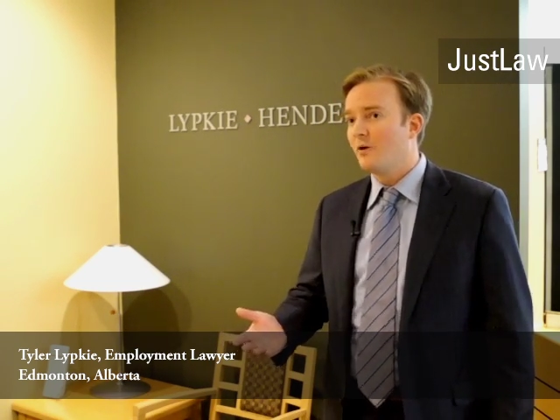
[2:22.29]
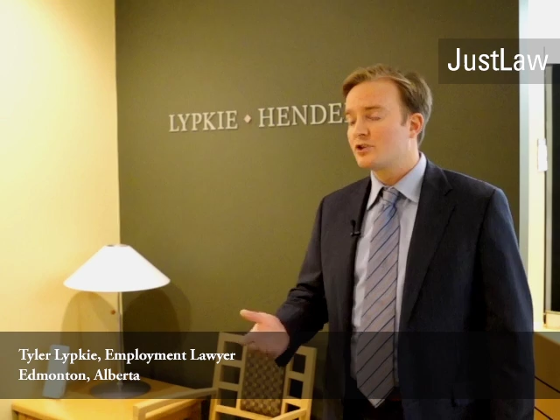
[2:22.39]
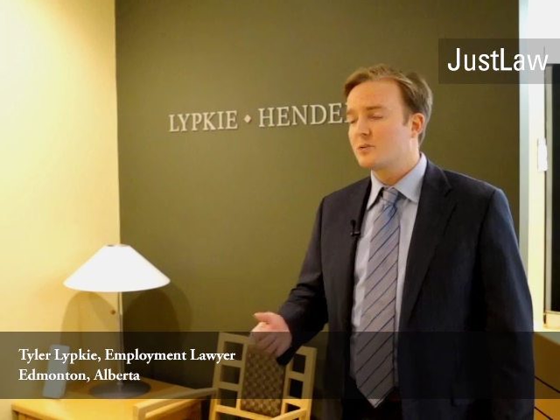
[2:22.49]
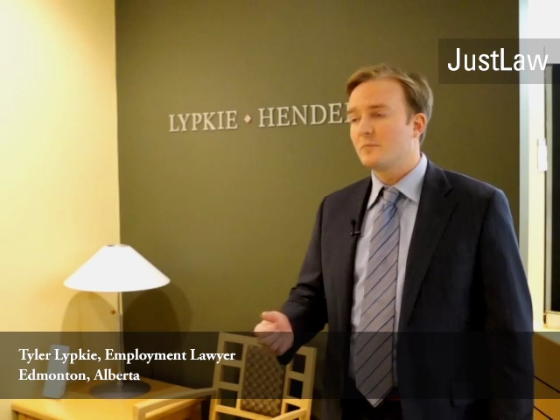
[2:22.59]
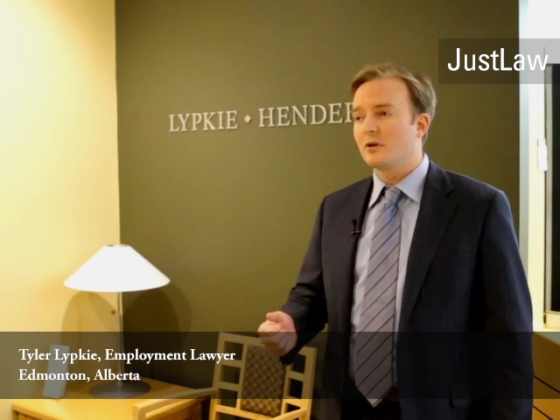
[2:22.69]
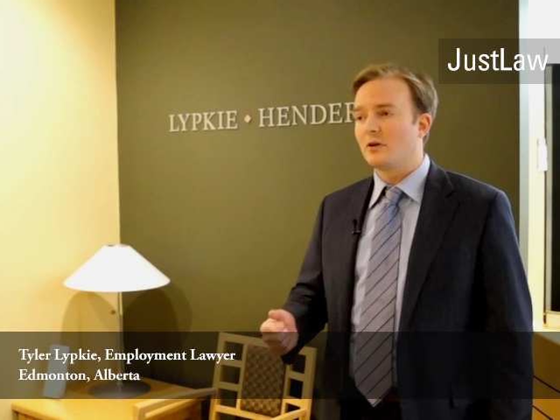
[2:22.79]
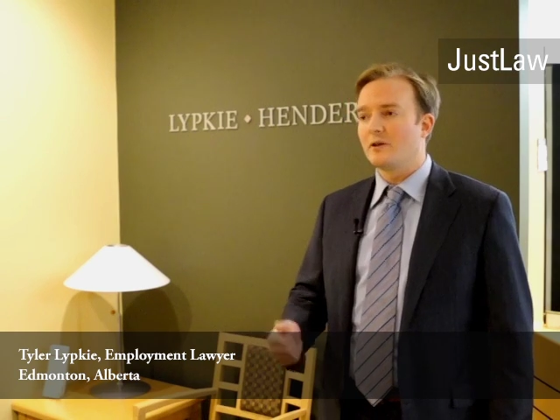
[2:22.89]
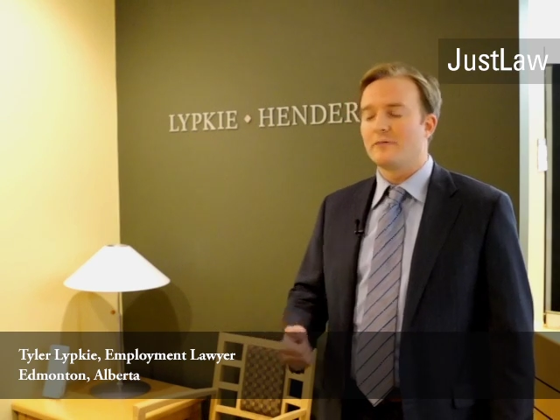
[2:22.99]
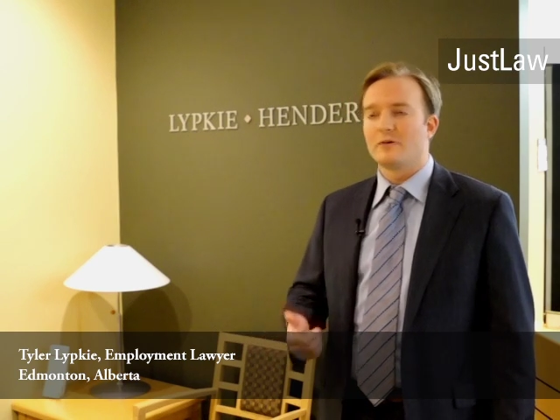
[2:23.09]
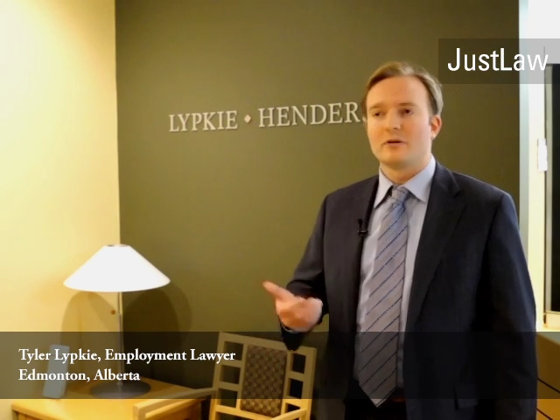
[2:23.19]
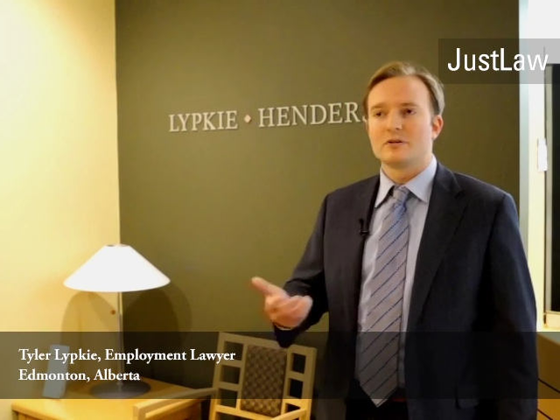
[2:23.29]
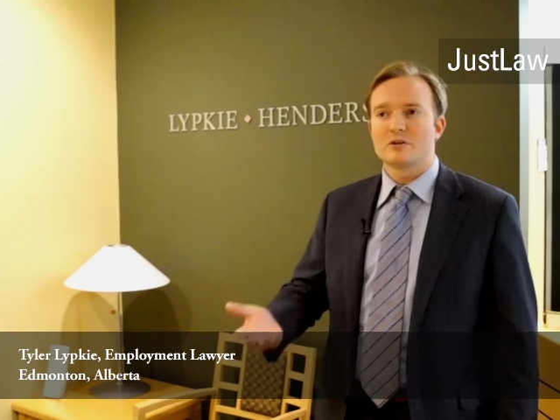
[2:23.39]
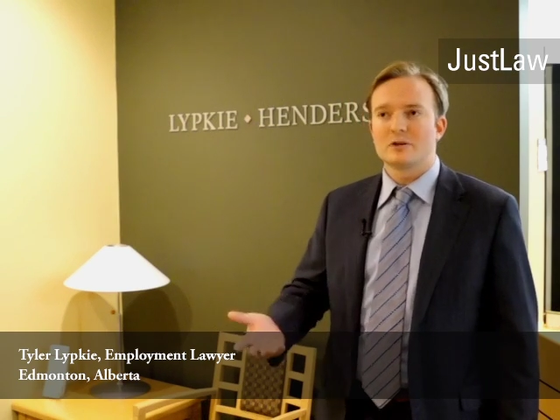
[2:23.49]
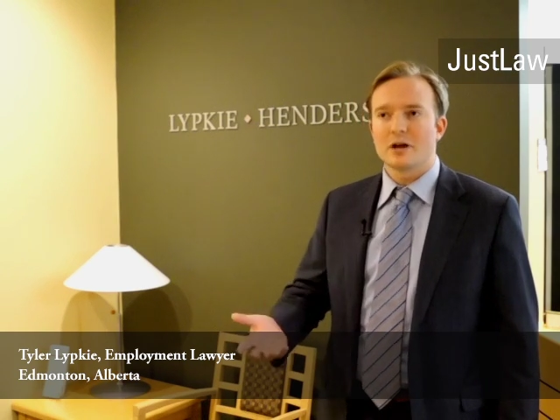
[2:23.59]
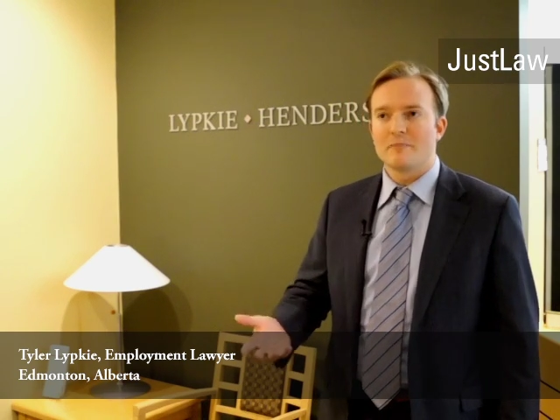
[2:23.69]
Or similarly, if you're a
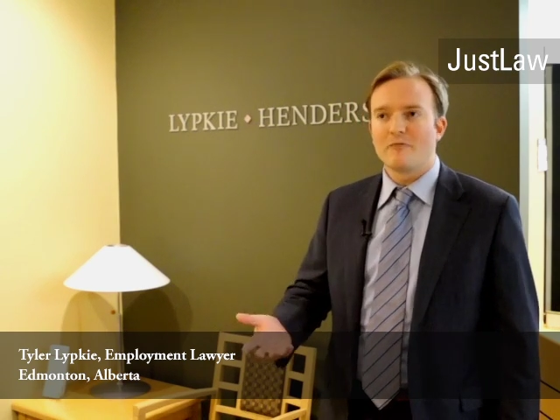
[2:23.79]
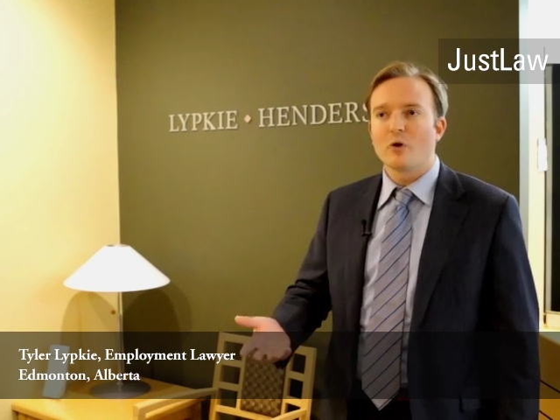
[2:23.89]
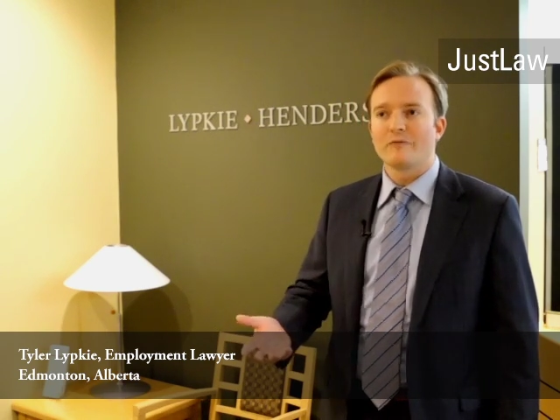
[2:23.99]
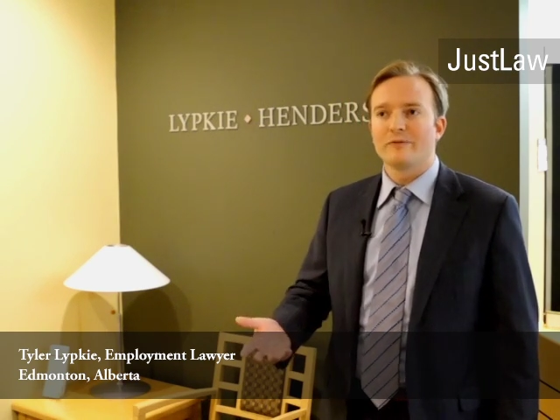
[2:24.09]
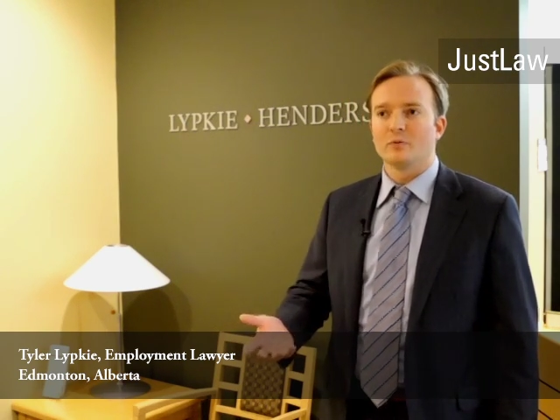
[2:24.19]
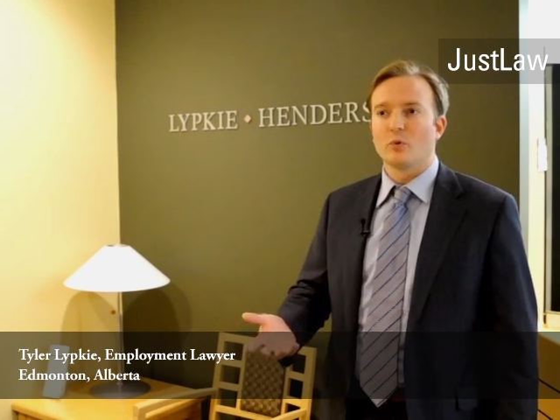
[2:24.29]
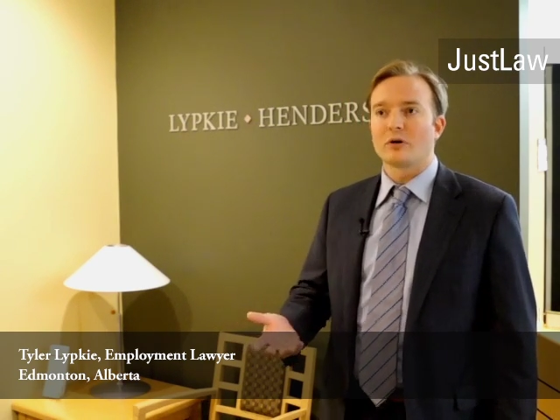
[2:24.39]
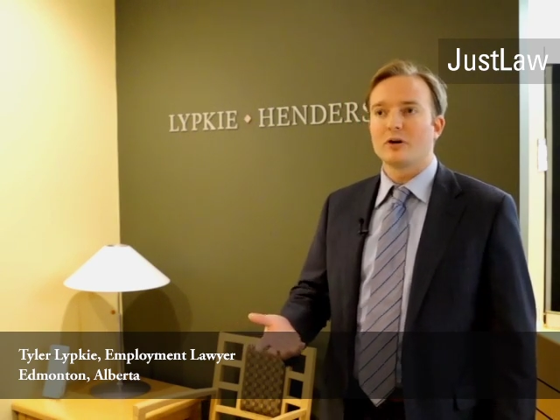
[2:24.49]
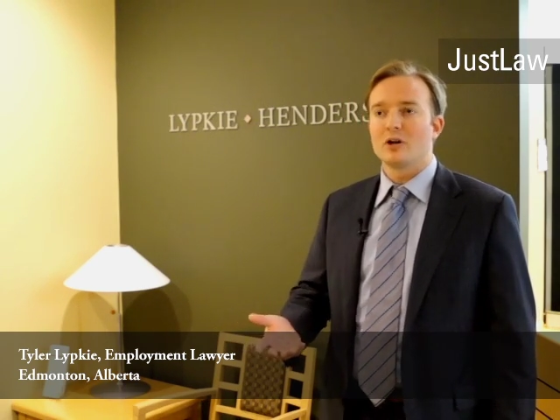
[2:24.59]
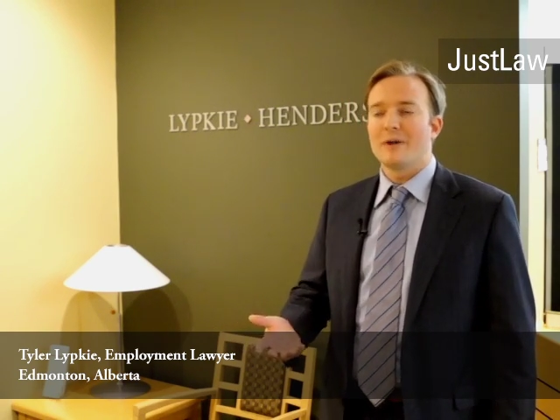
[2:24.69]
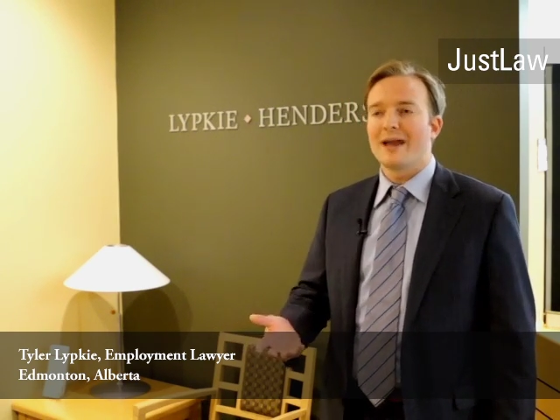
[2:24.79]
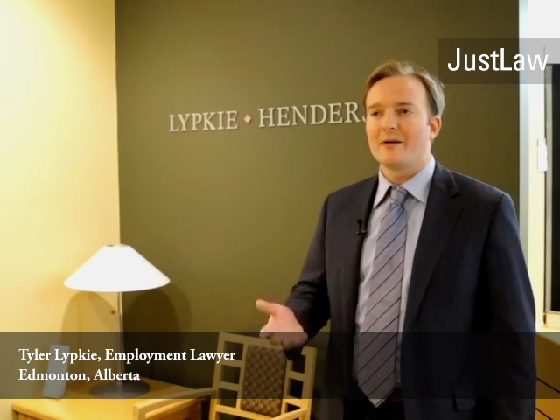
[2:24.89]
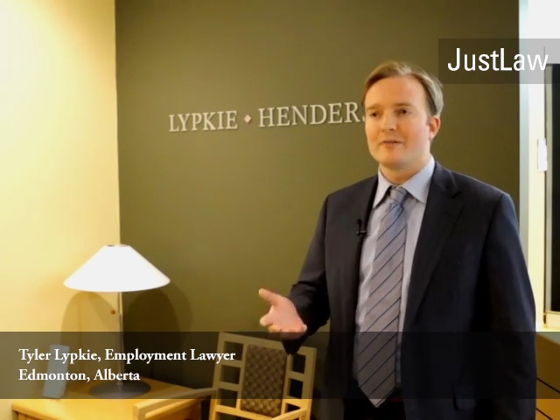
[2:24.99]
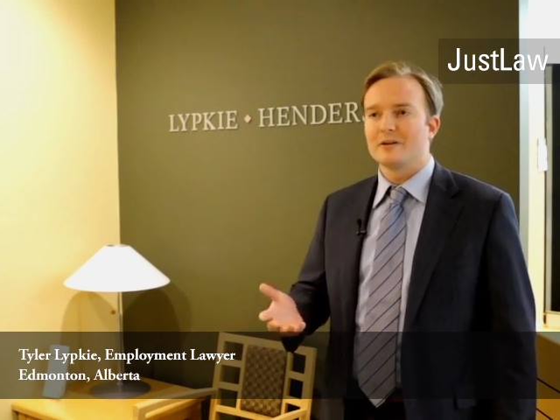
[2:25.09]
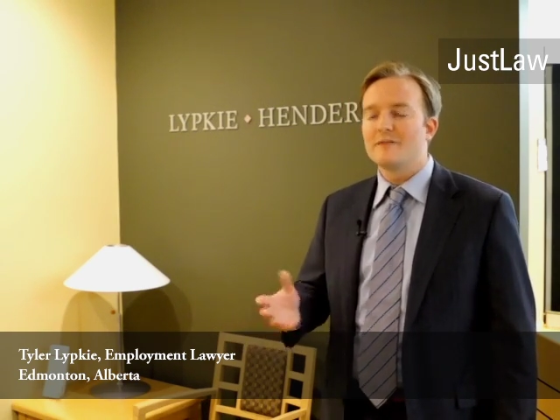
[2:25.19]
certain type of oil field worker, you may
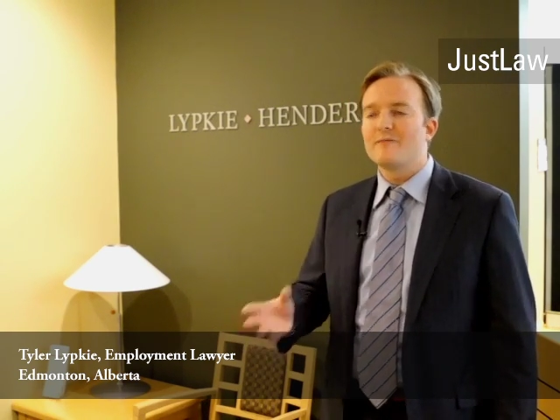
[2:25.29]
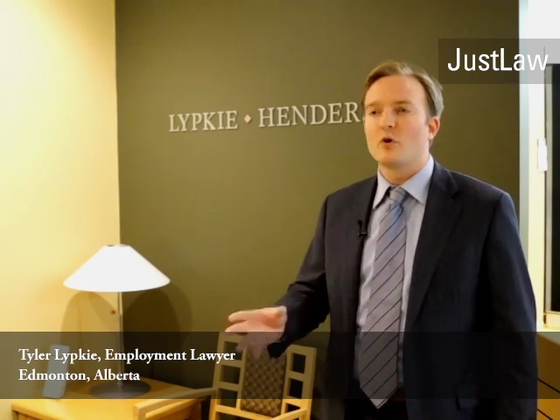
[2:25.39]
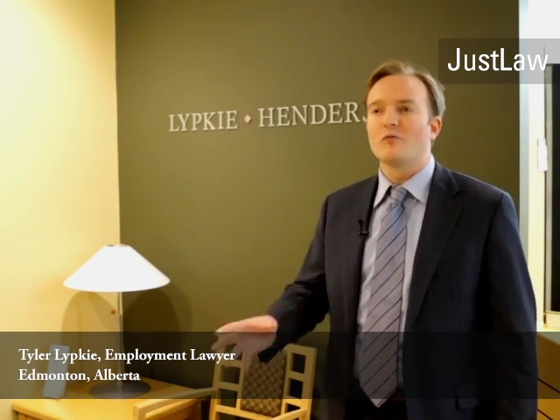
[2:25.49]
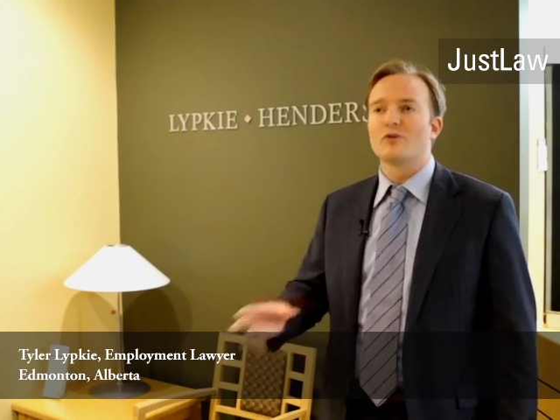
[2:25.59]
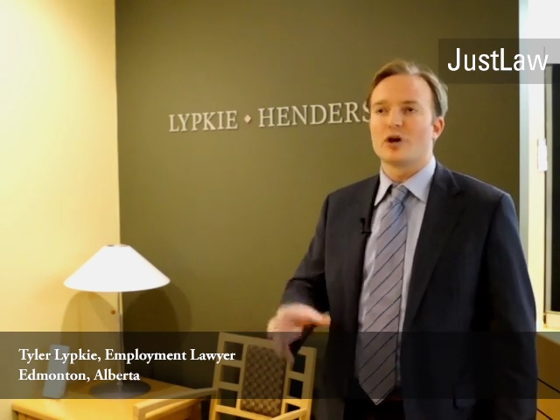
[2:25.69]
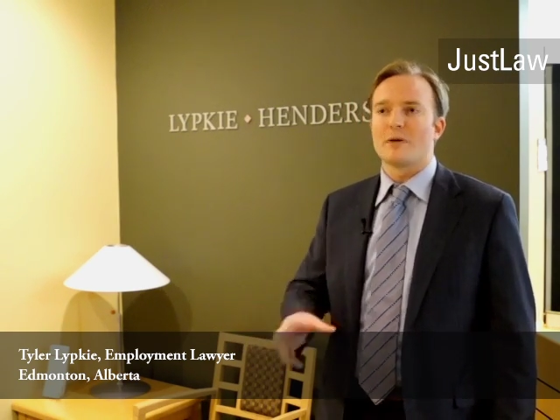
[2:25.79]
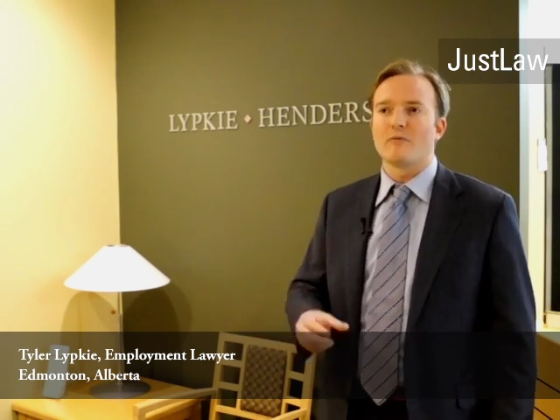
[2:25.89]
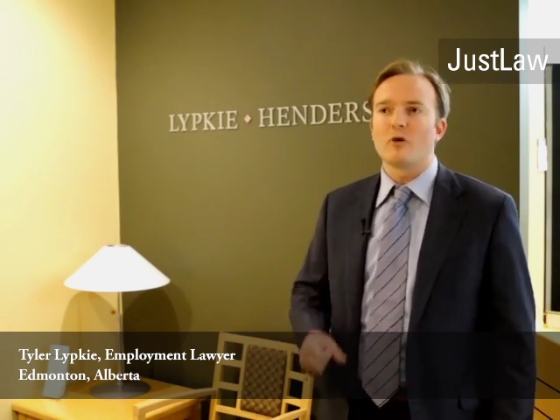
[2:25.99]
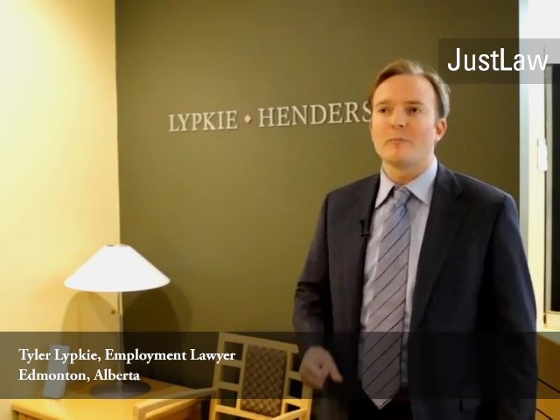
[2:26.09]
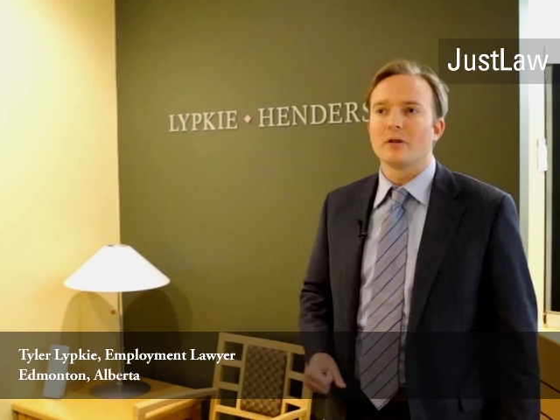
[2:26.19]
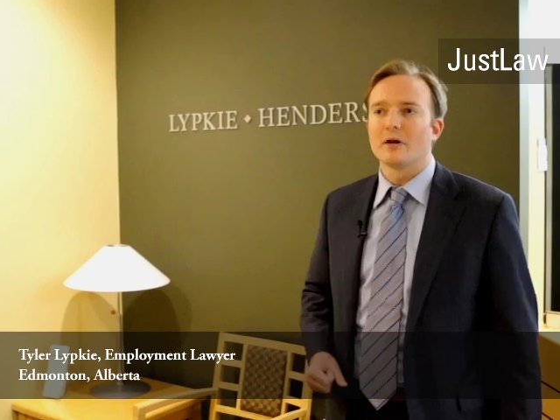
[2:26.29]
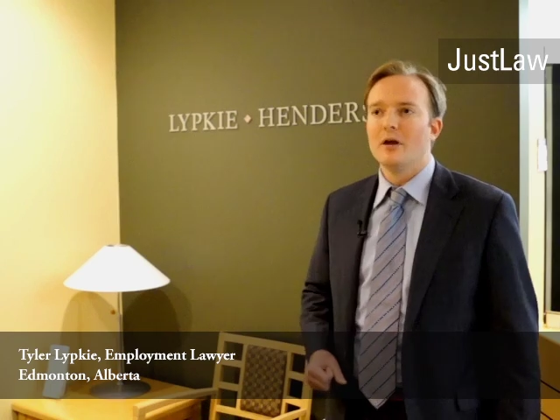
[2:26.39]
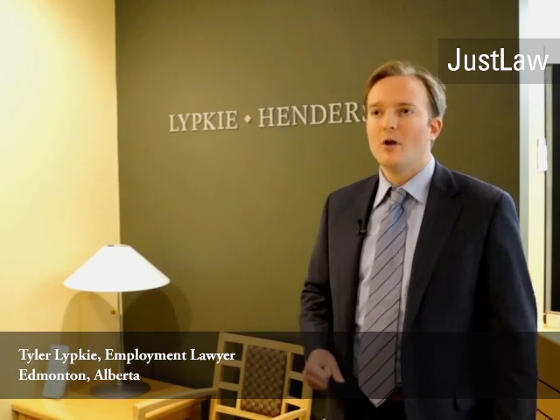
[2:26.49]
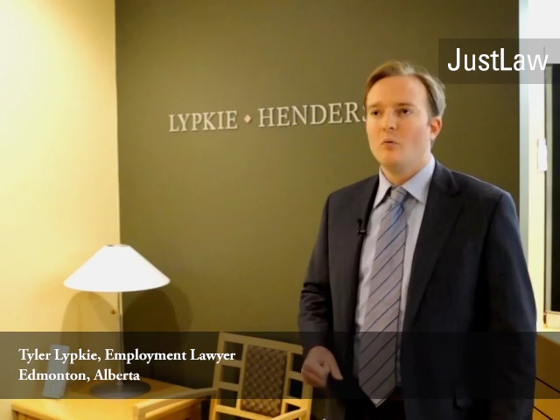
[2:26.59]
have a different overtime formula,